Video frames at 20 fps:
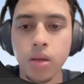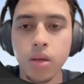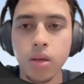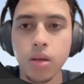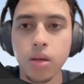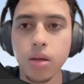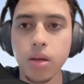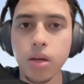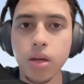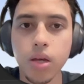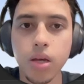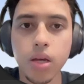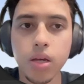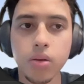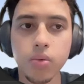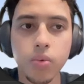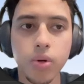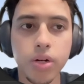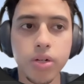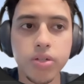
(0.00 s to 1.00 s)
And
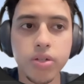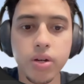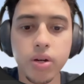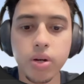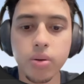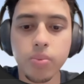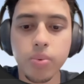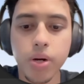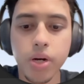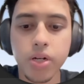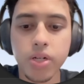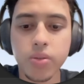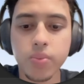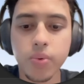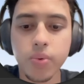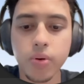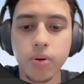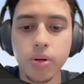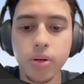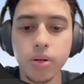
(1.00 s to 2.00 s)
what is our price
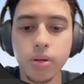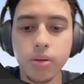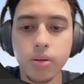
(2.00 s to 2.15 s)
point?